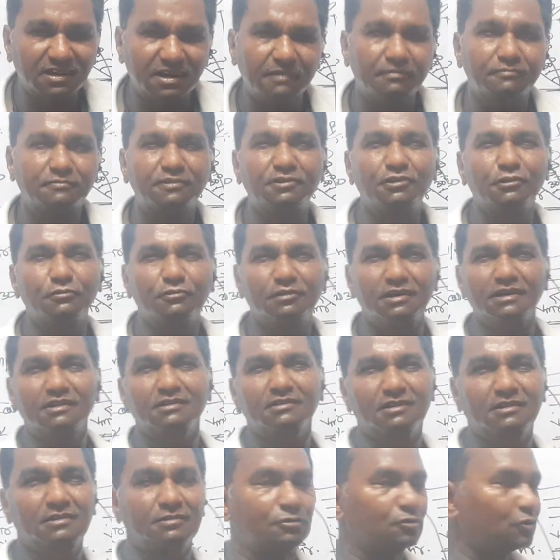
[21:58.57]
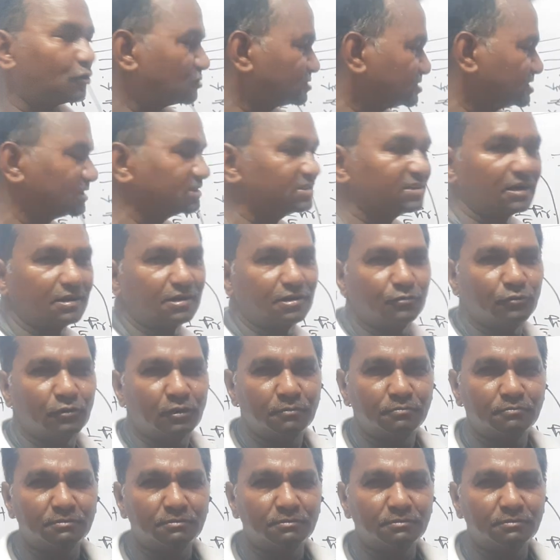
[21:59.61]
drift during crossing the river,